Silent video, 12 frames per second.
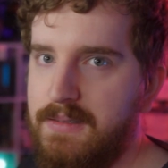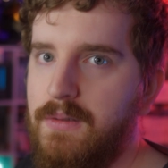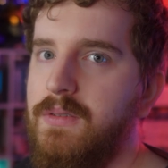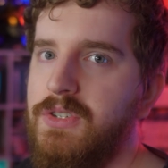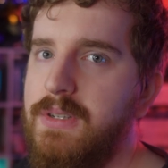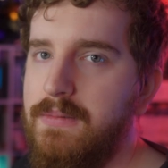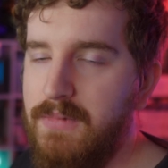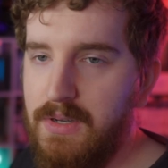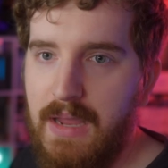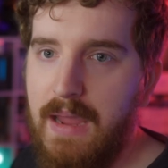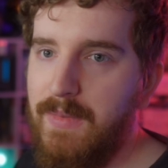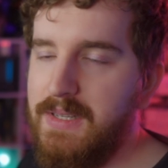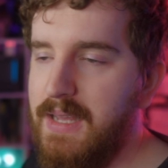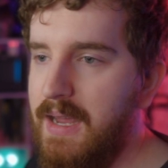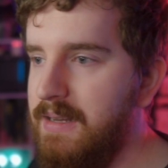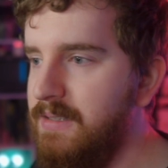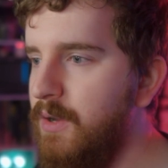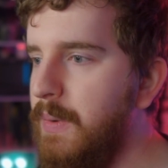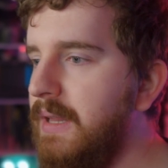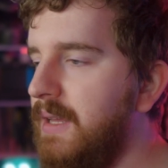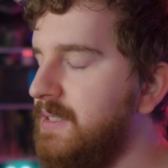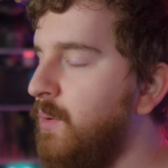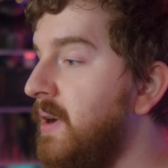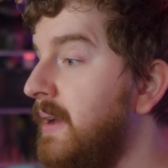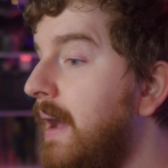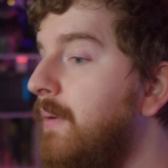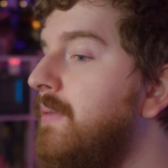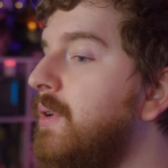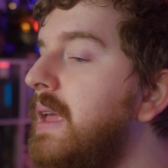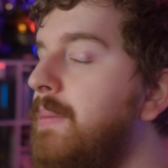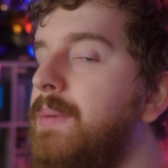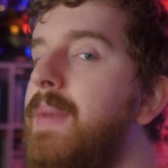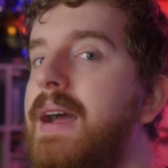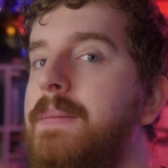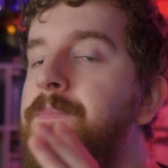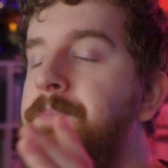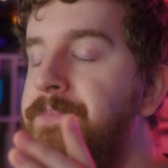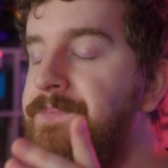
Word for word: So your, your gaming side is doing less work. However, keep in mind,